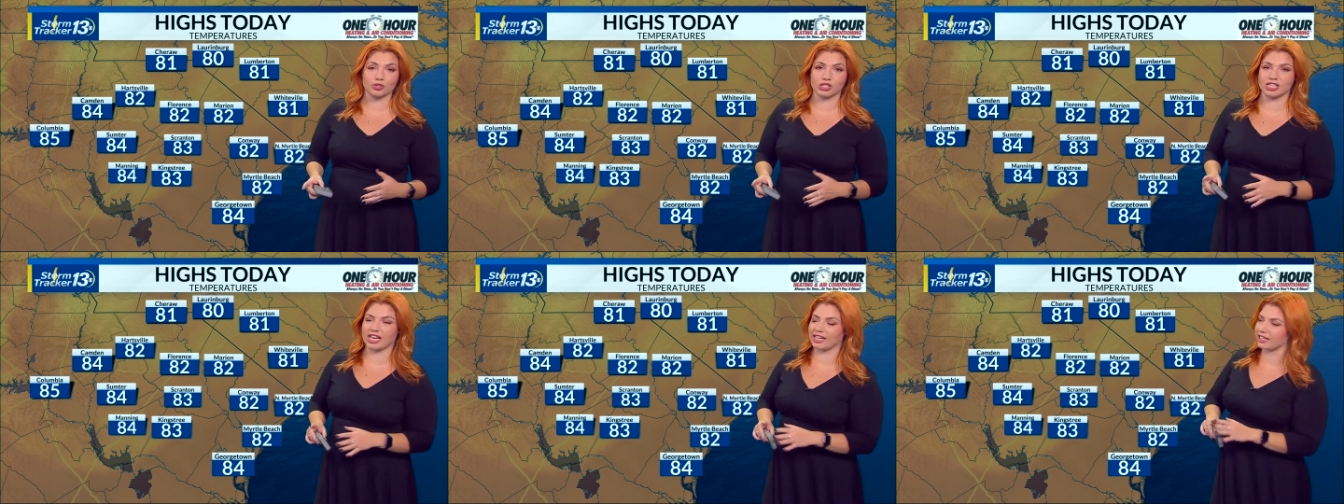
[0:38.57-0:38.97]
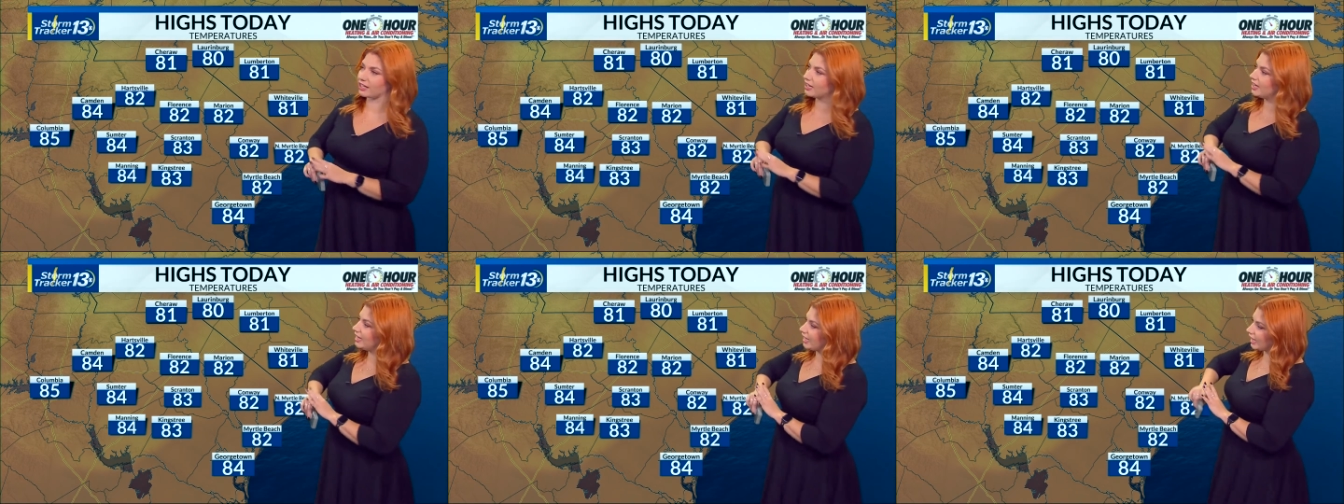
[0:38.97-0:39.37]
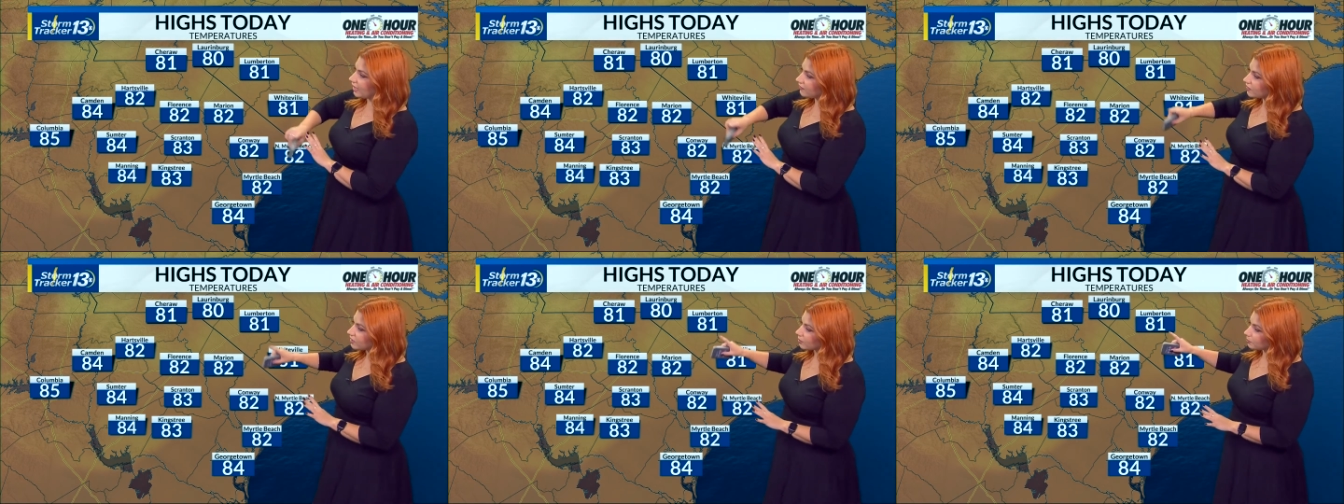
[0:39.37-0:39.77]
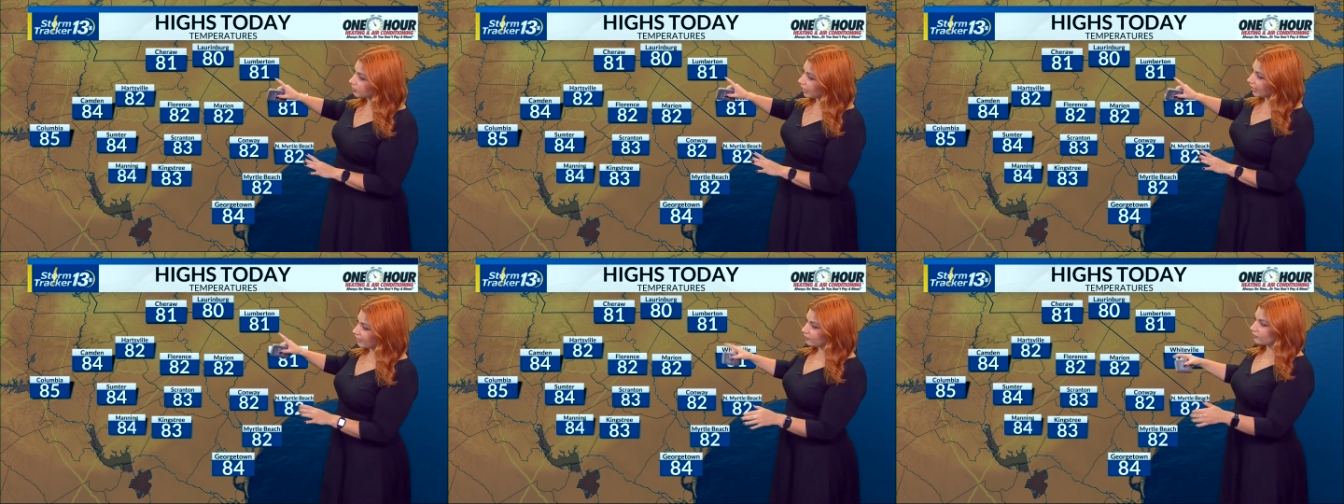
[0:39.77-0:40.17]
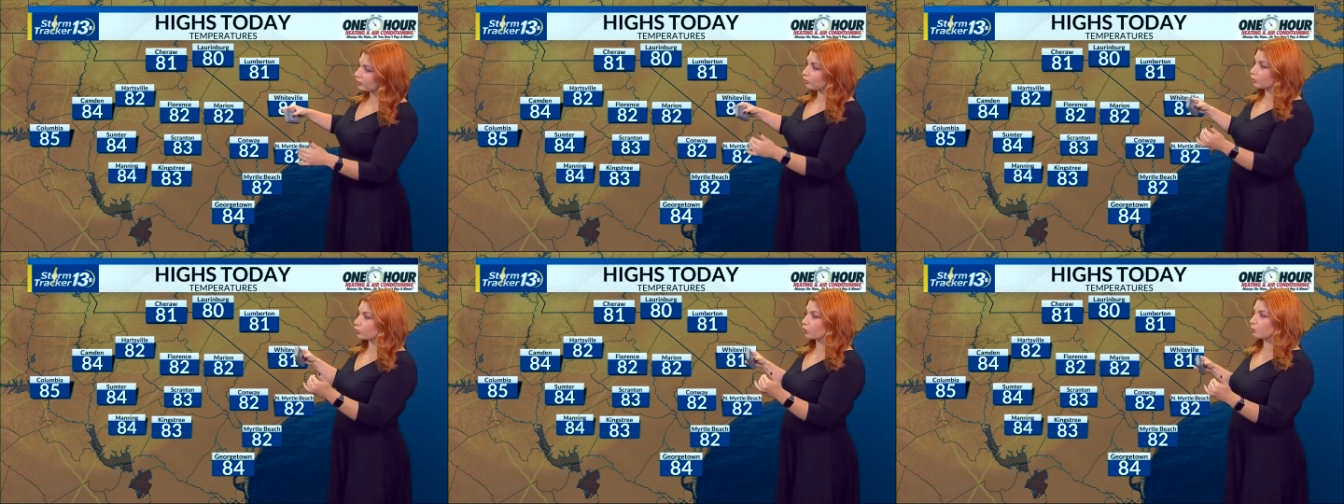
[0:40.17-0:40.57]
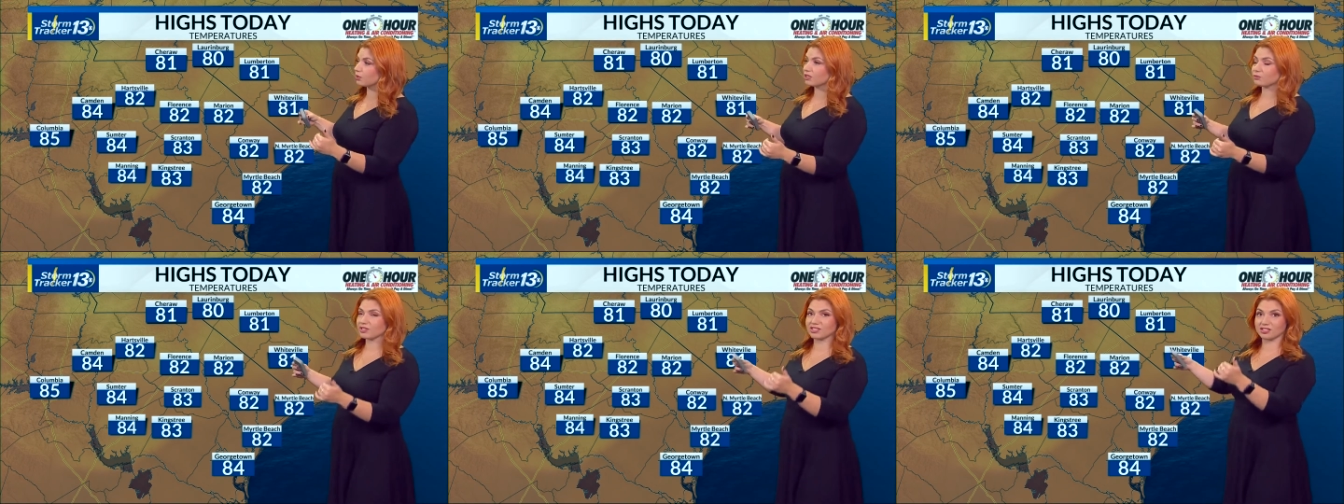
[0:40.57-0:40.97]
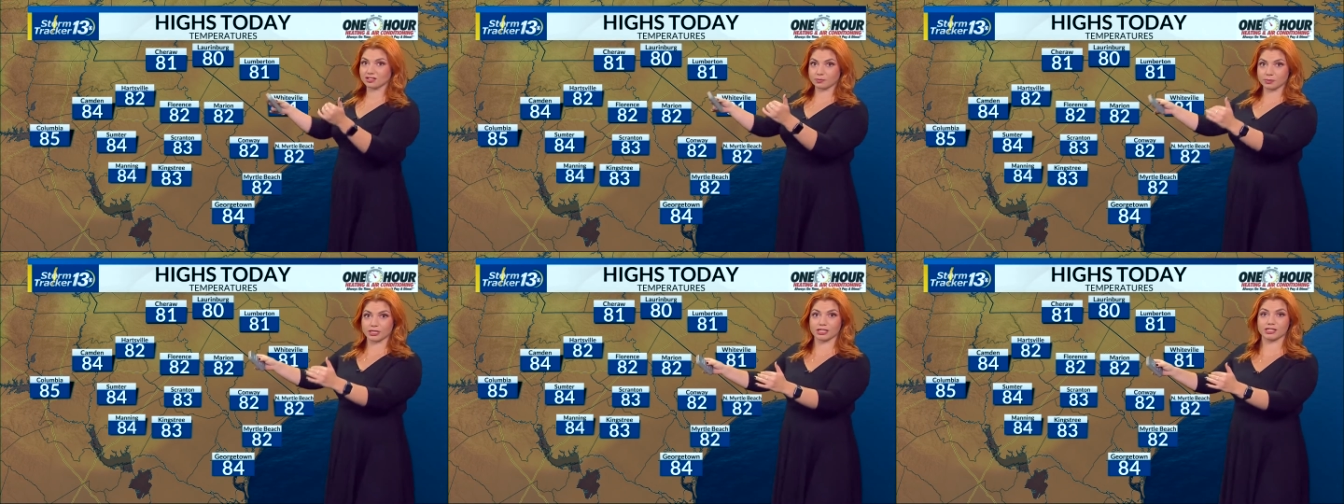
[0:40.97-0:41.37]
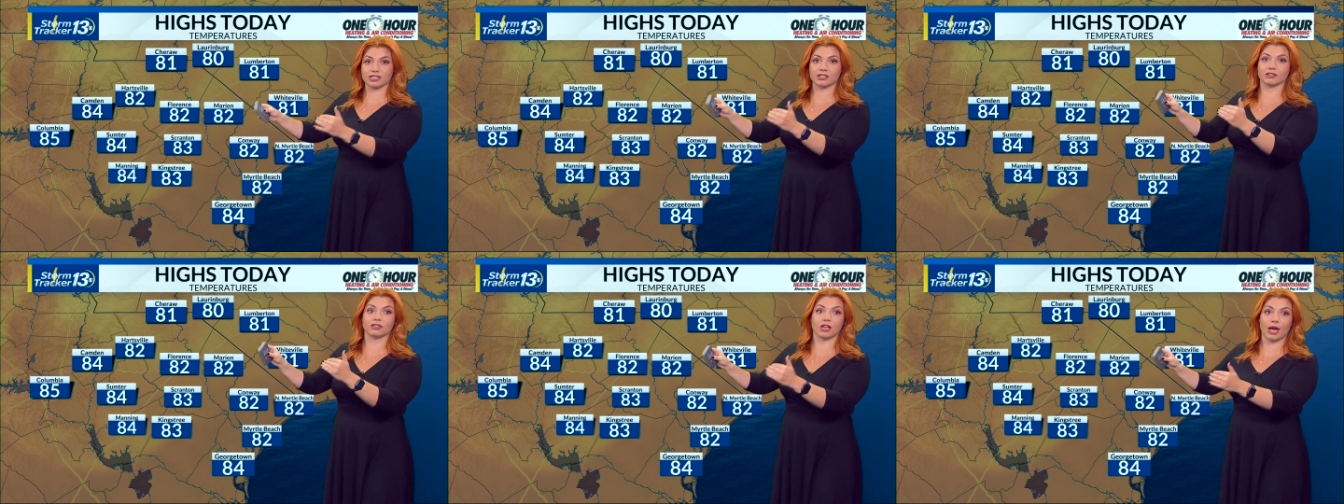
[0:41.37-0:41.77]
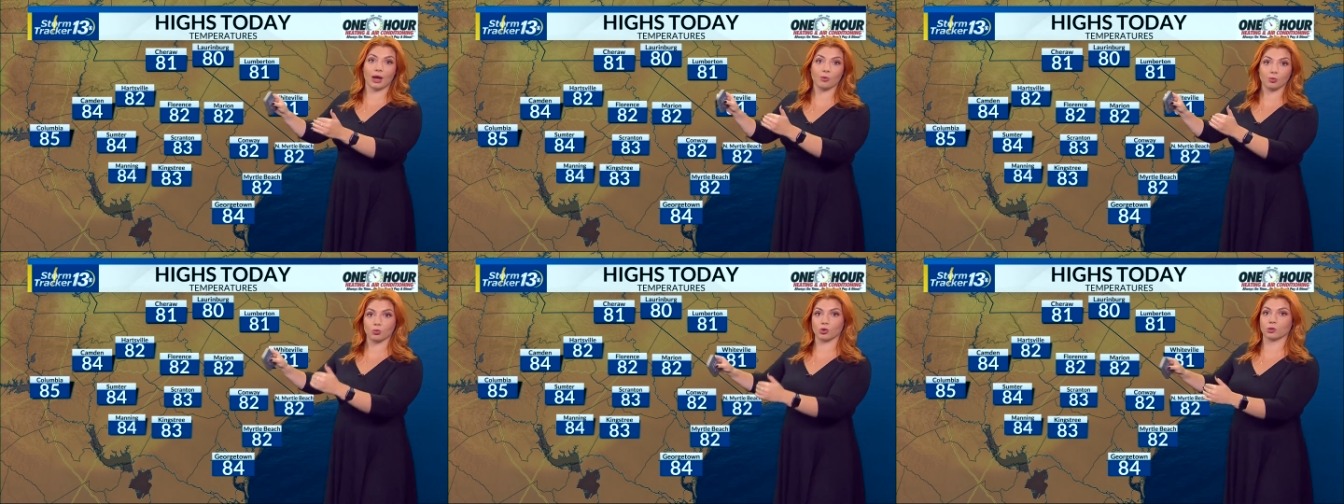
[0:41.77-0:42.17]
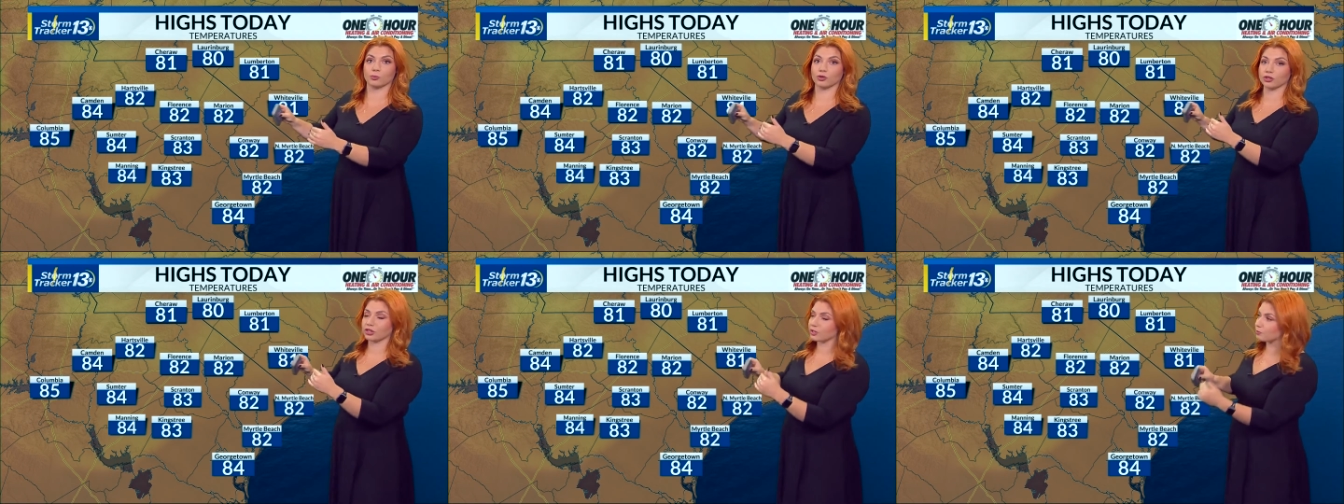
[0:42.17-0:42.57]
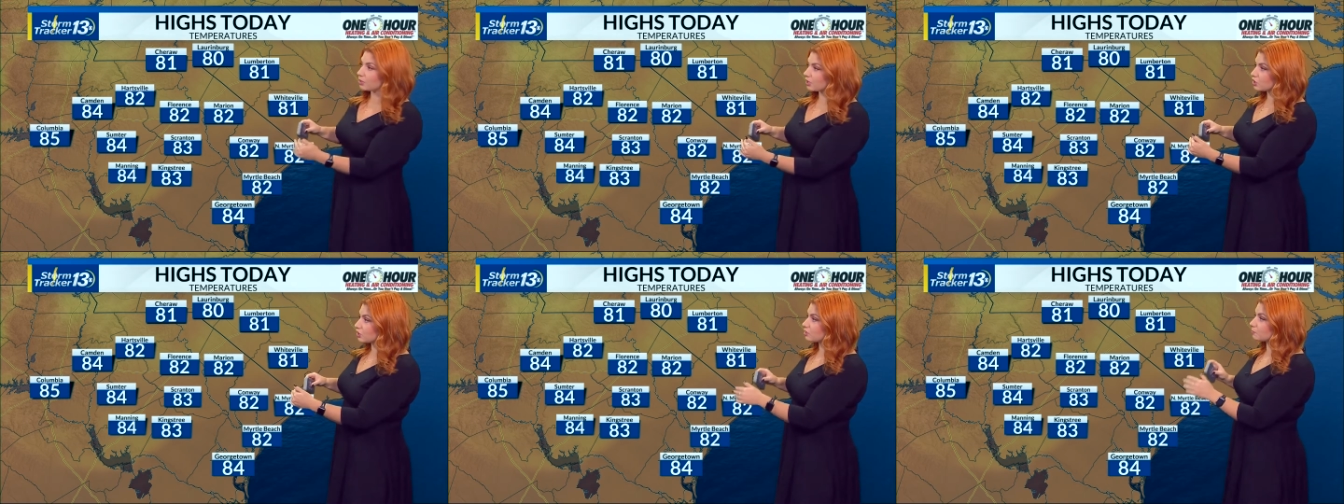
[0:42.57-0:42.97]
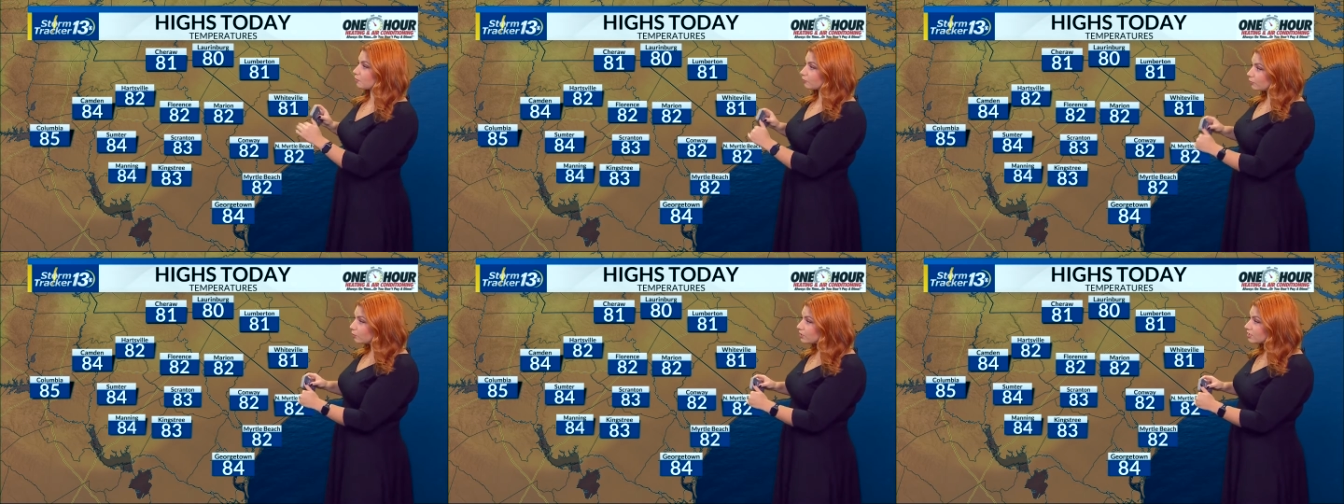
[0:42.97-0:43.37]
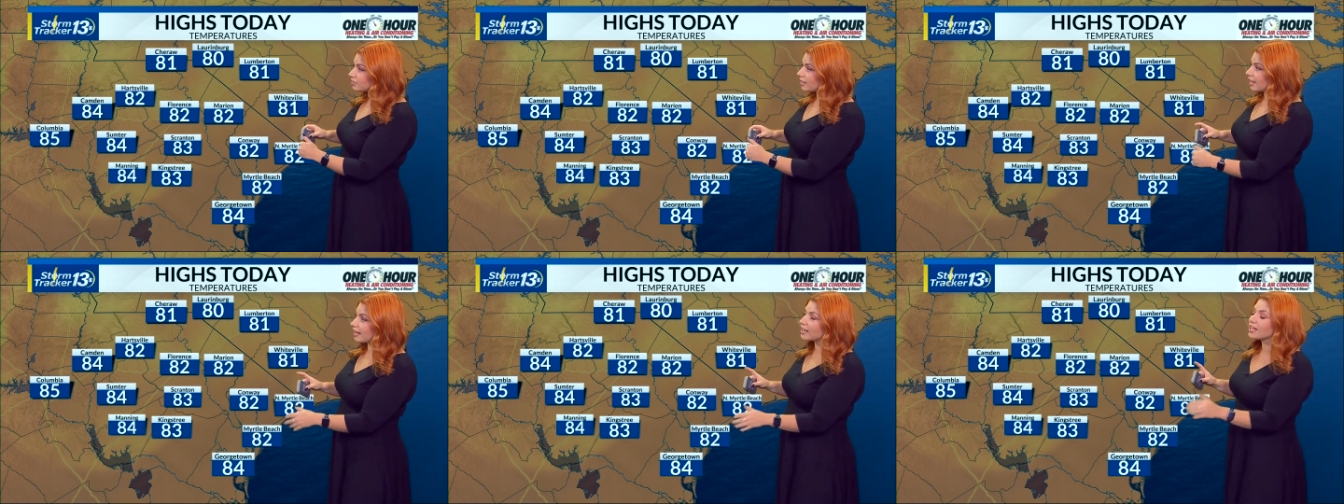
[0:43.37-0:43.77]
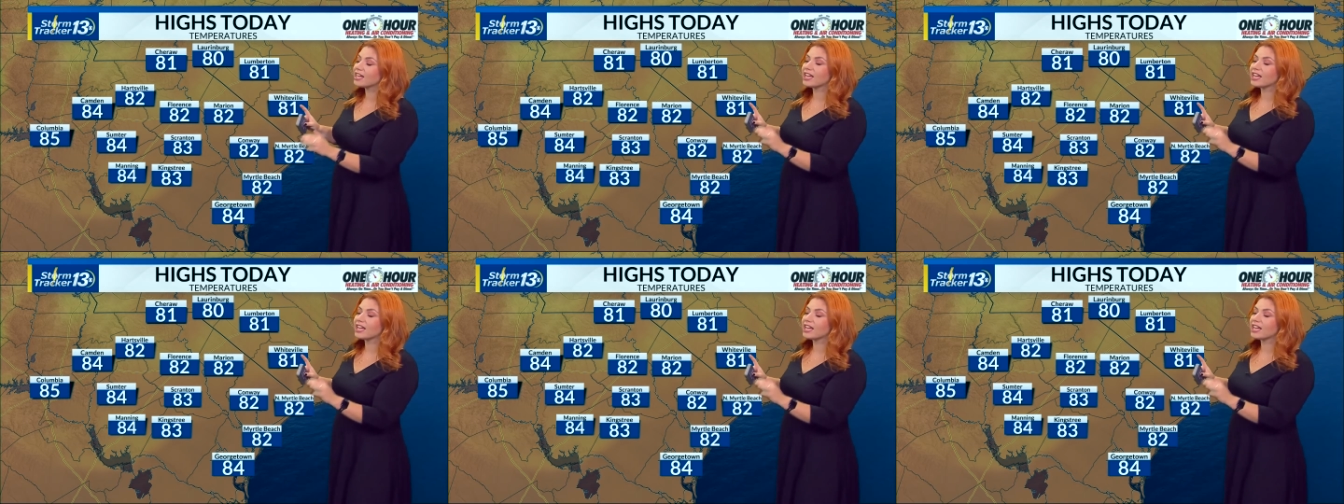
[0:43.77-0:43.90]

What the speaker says: She kind of evened the playing field. Normally we see the PD a lot warmer than the beaches, but for today,